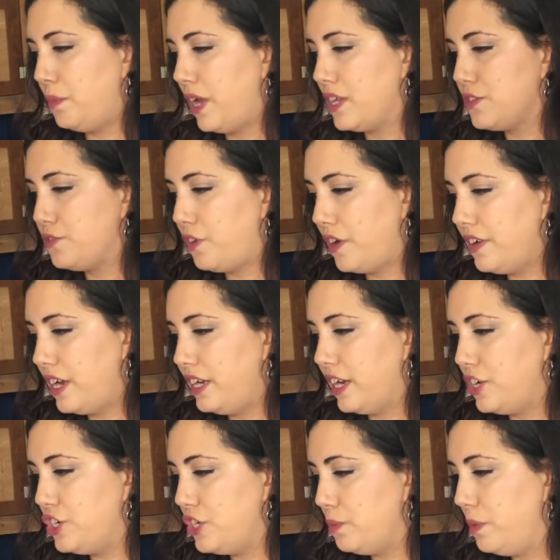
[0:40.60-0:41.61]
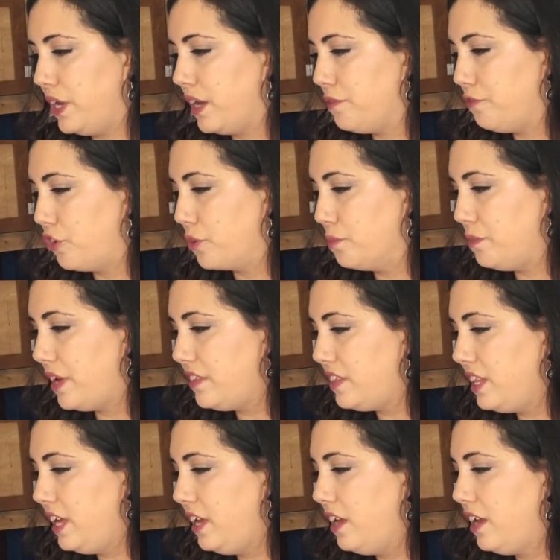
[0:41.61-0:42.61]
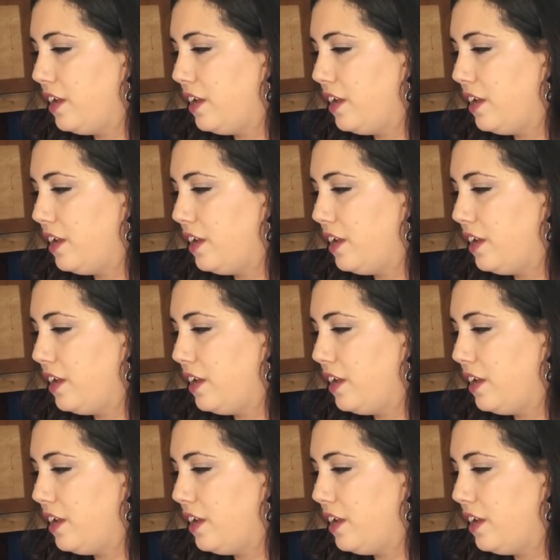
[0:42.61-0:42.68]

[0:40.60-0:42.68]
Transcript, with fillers: plus $5.99 shipping for monthly.